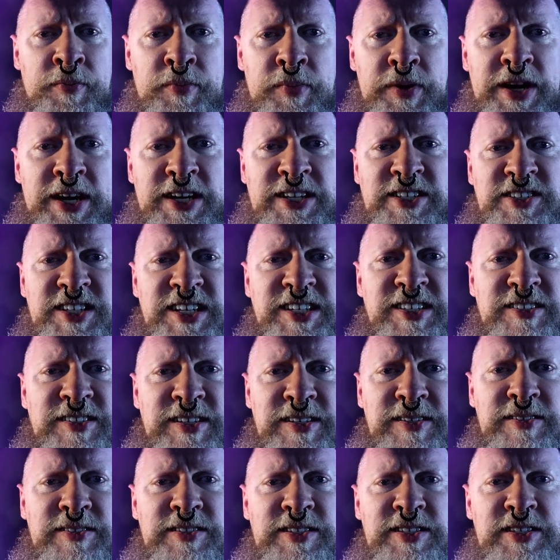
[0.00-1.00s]

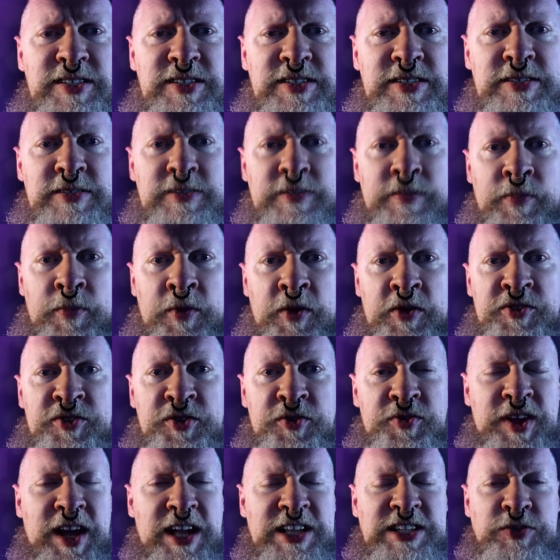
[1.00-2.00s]
existence. So
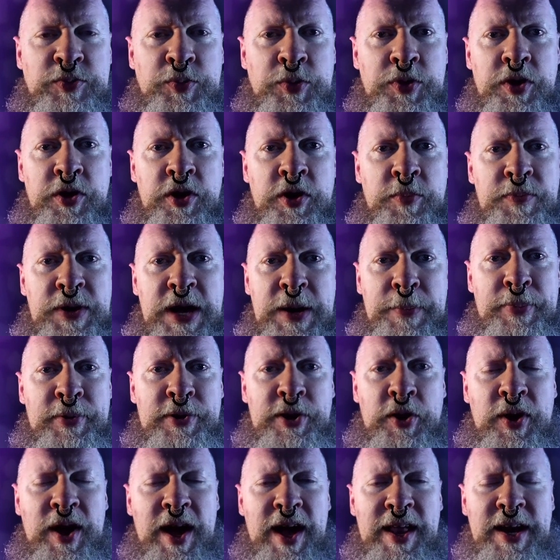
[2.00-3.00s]
that's where people
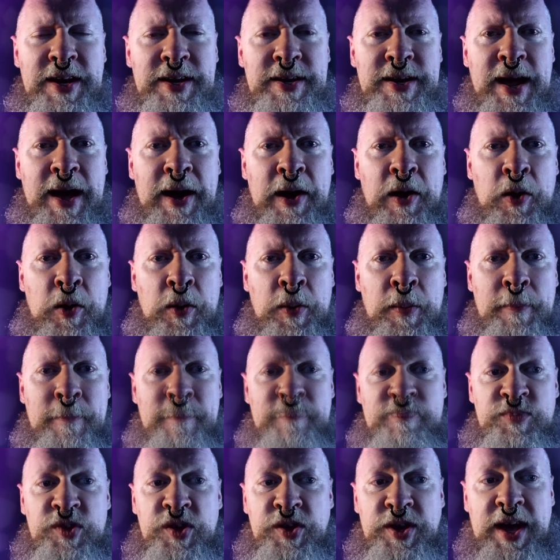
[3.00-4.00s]
are headed now.
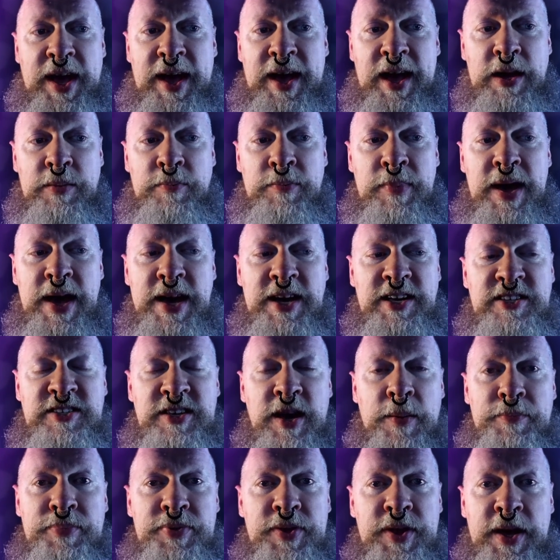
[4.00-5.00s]
You can't make
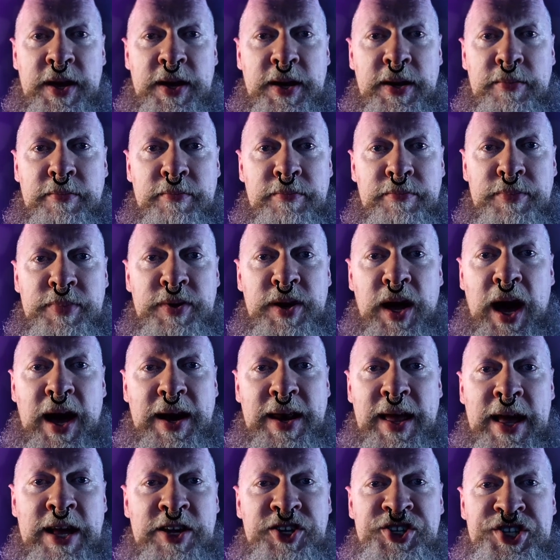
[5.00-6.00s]
something not
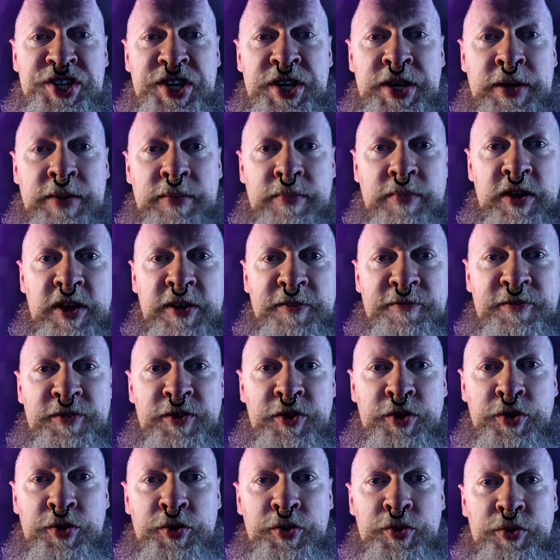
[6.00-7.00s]
edgy. If
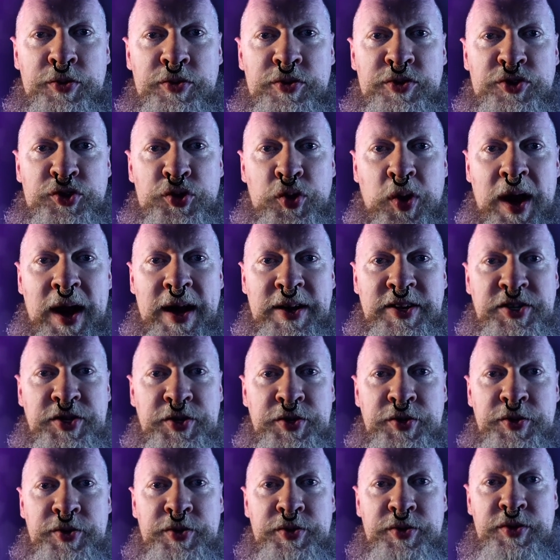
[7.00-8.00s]
you try
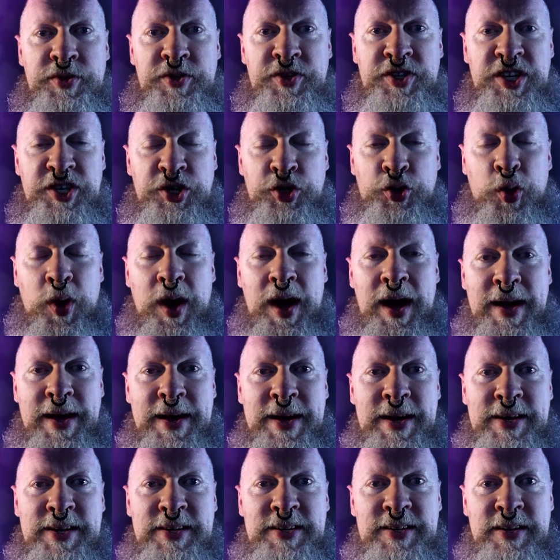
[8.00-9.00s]
to decry
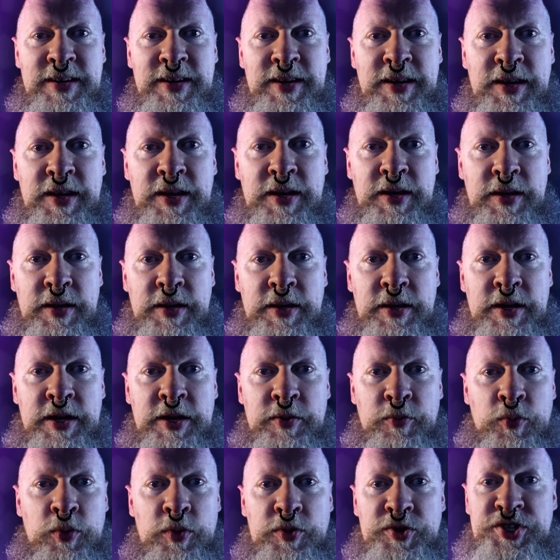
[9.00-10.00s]
it,
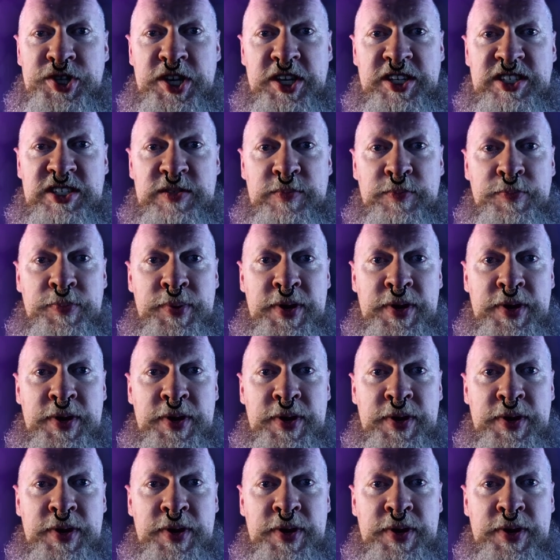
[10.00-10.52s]
it will just